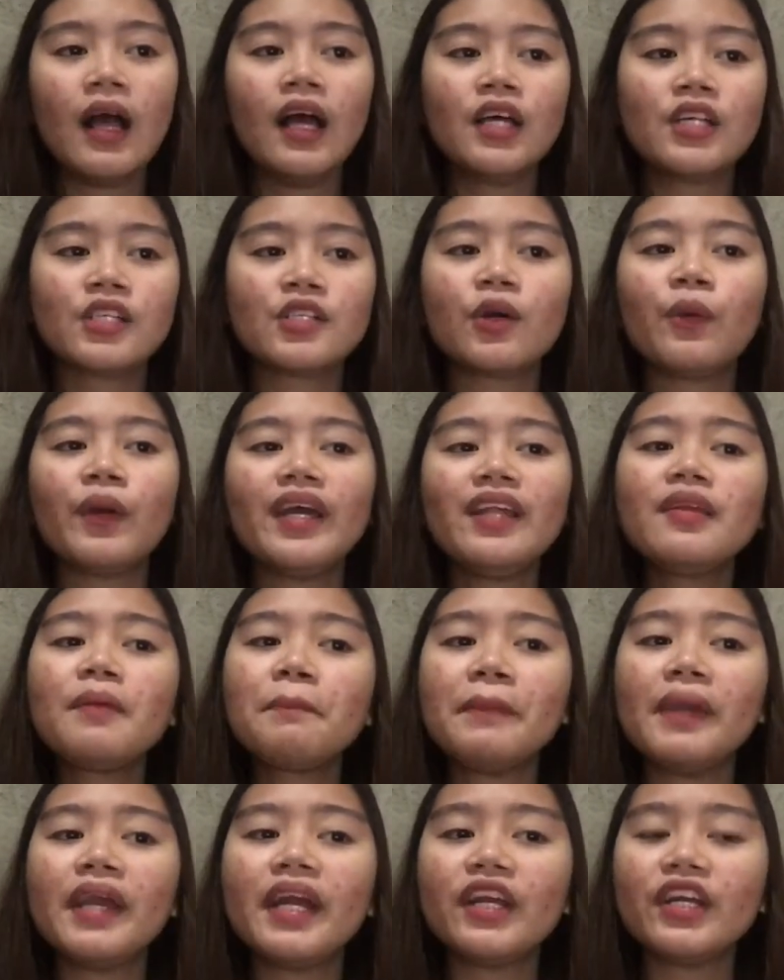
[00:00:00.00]
So in the
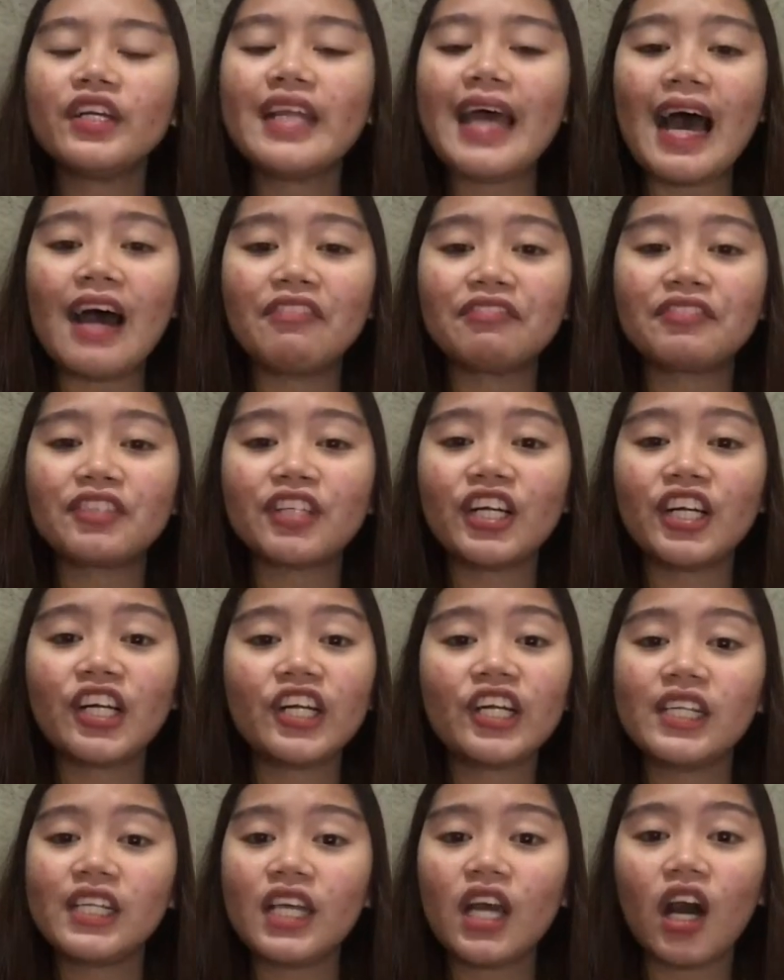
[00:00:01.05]
period after
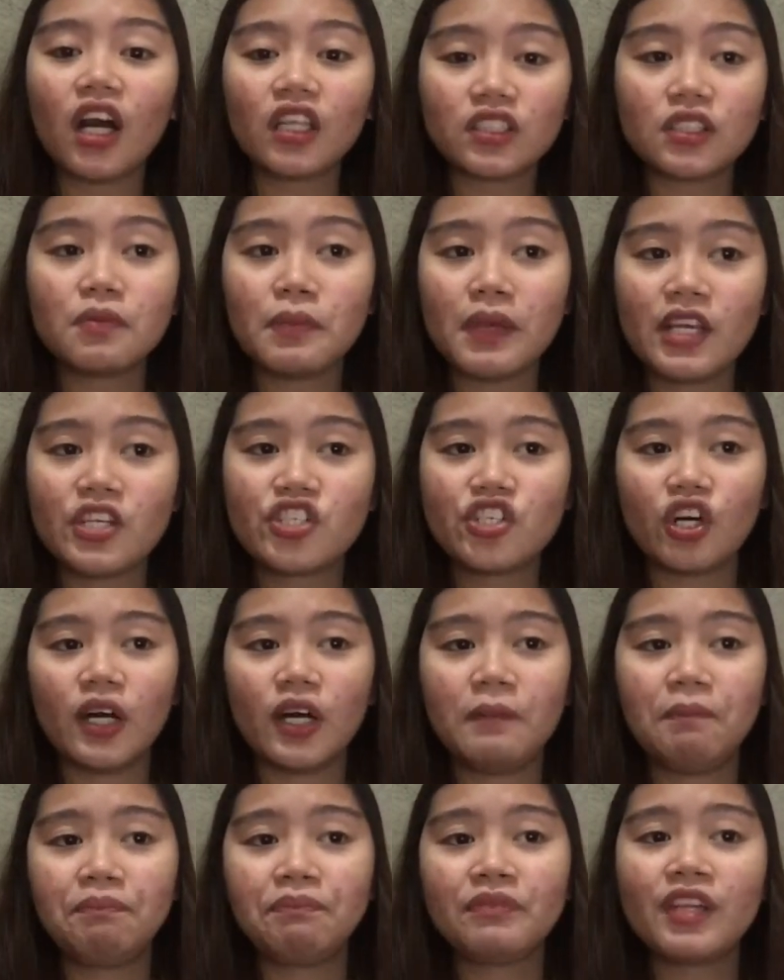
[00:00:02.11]
early automation,
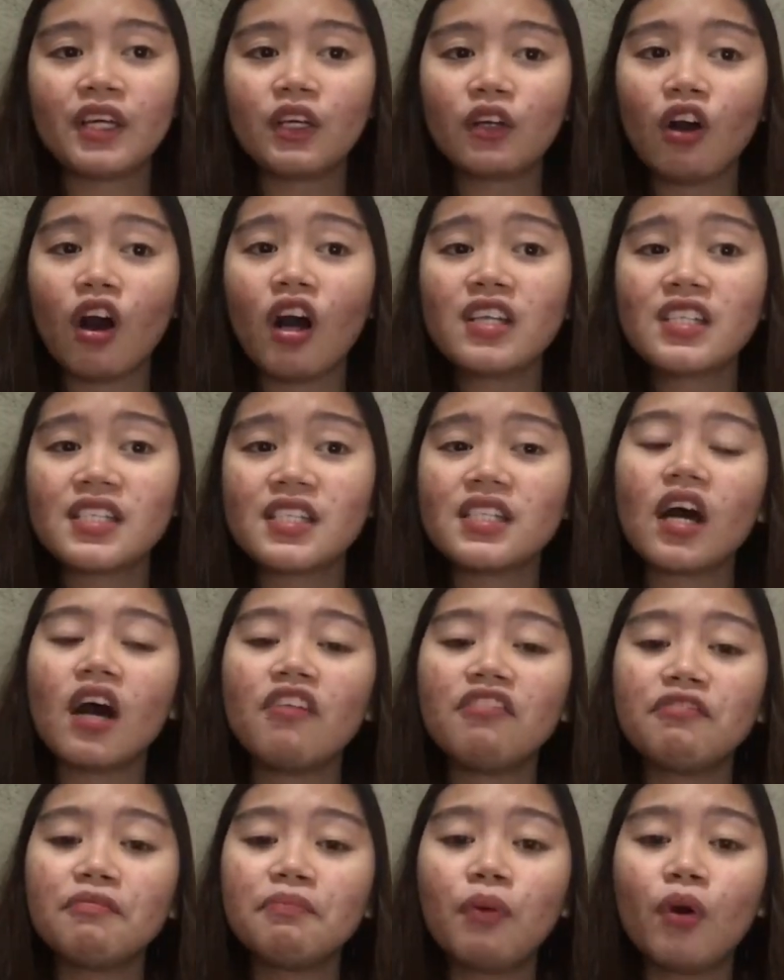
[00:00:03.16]
the costs
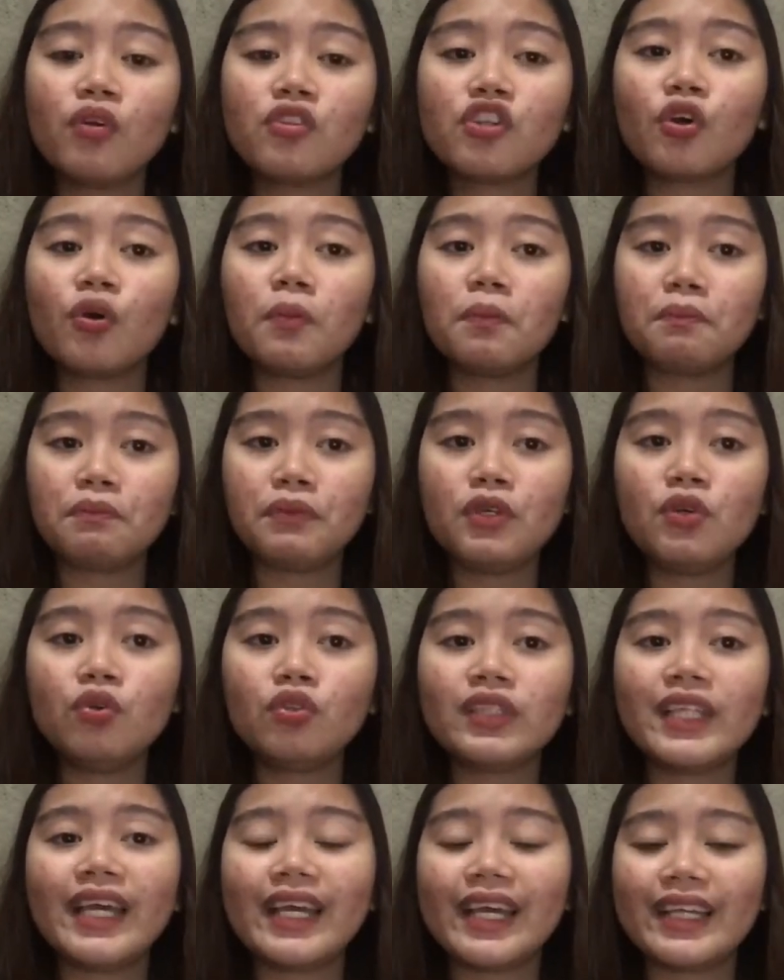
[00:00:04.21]
of both
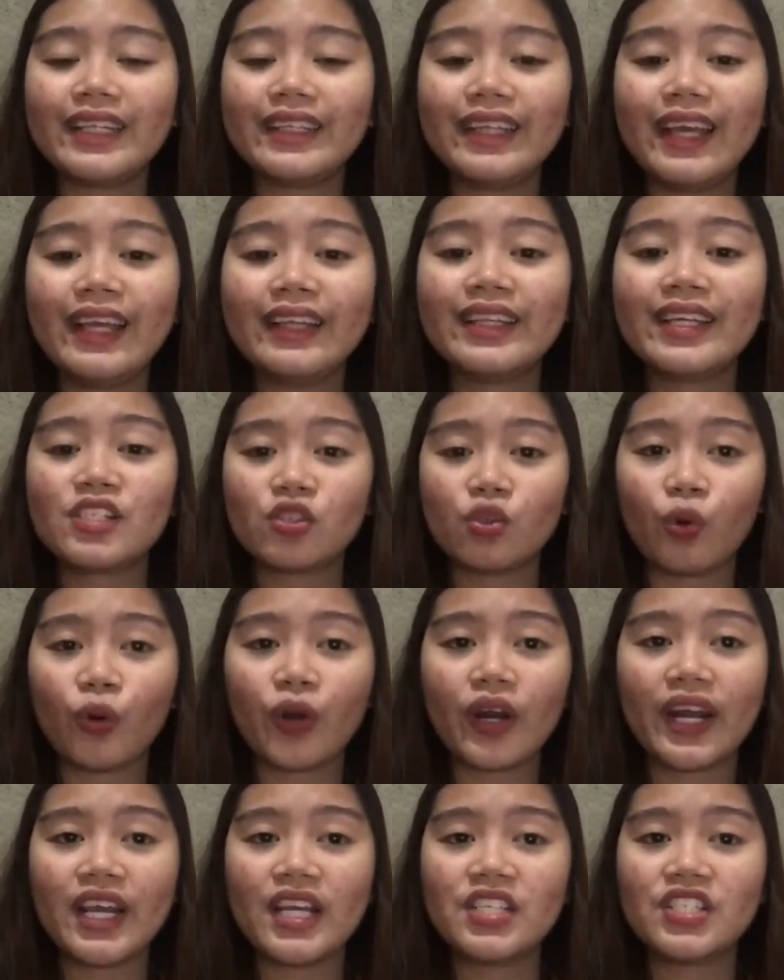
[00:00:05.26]
computing and data
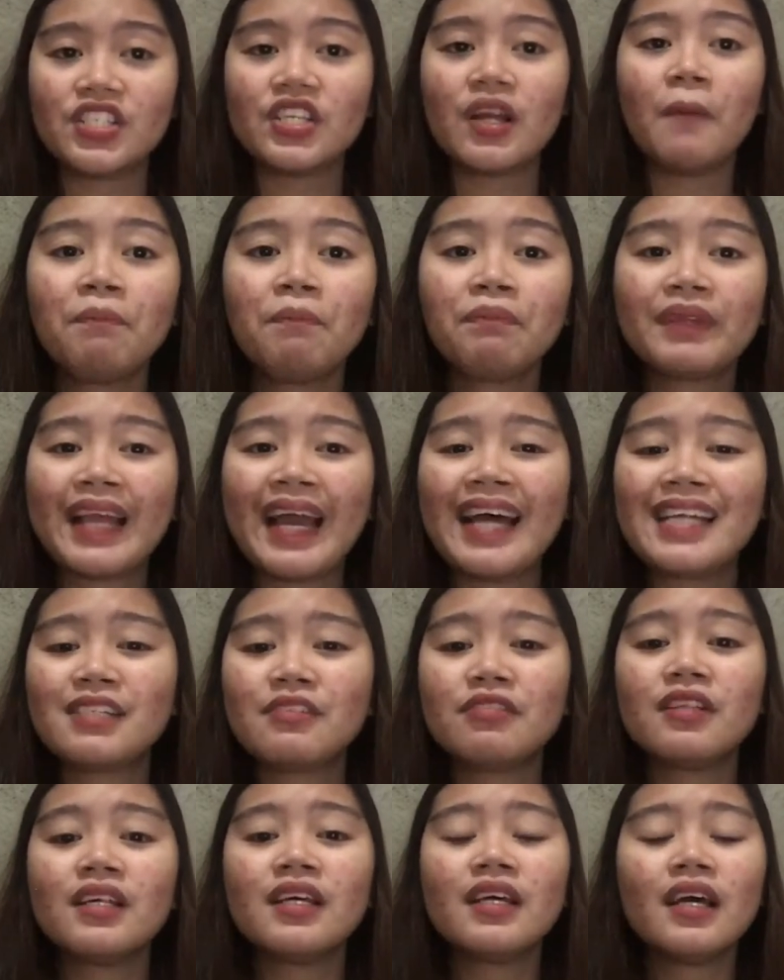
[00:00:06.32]
storage
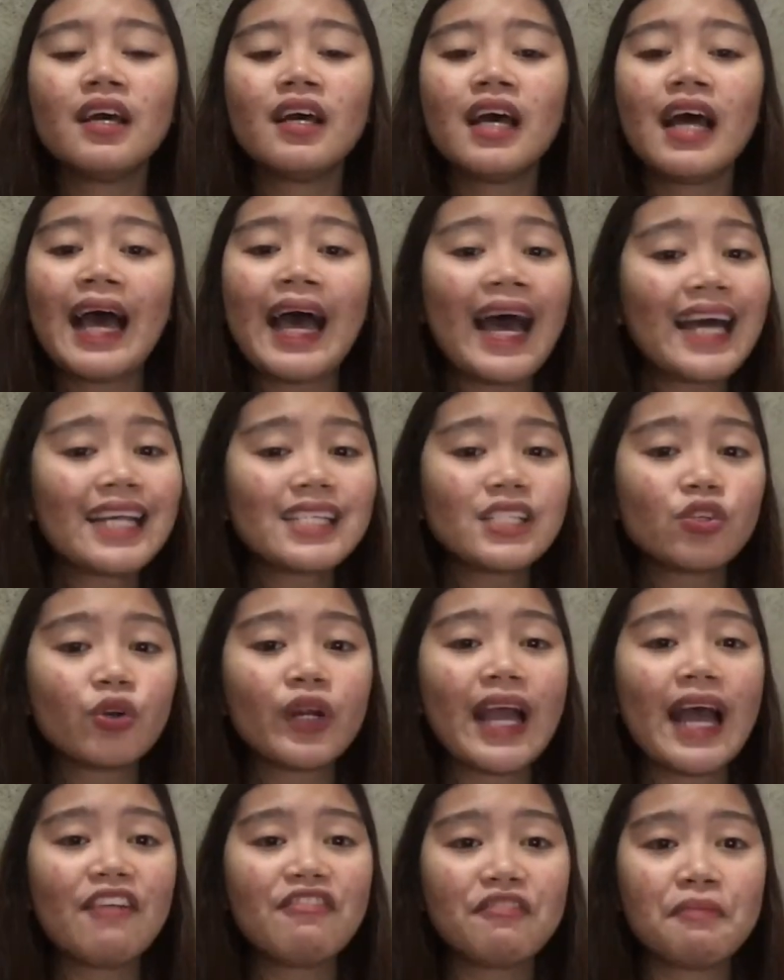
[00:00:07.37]
has or
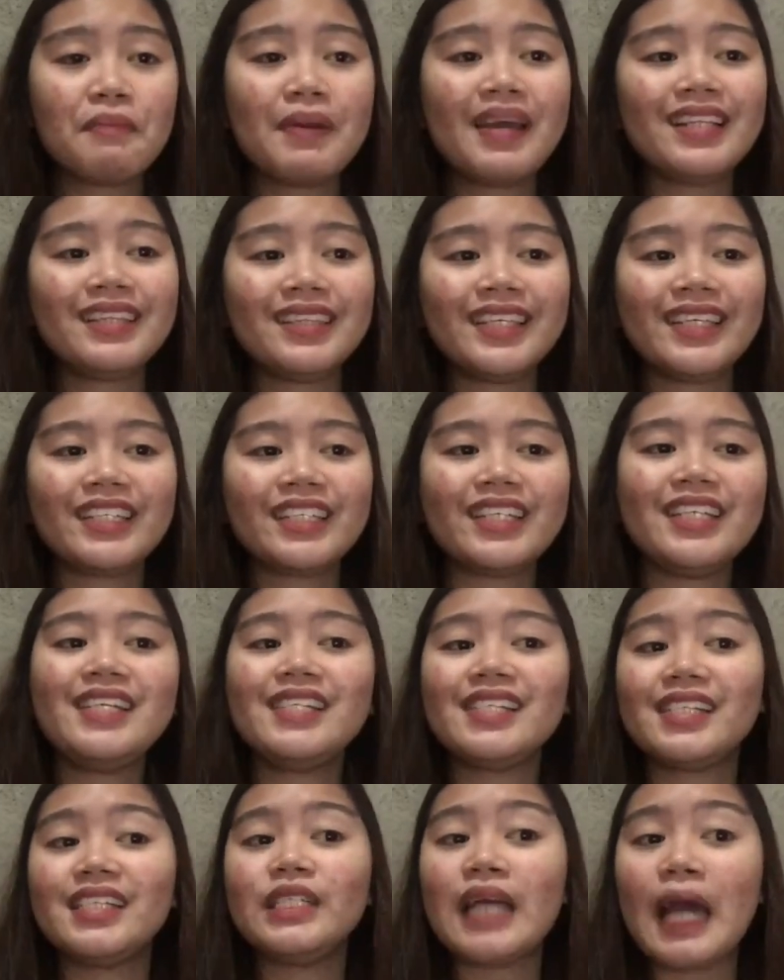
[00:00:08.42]
have been
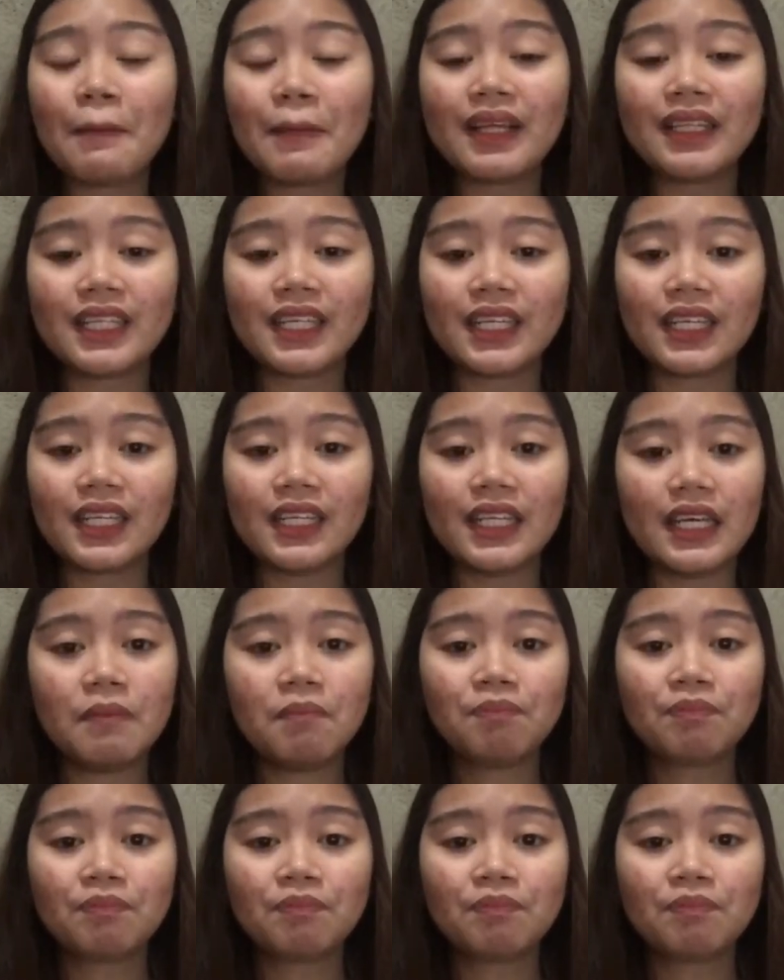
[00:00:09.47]
decreased dramatically.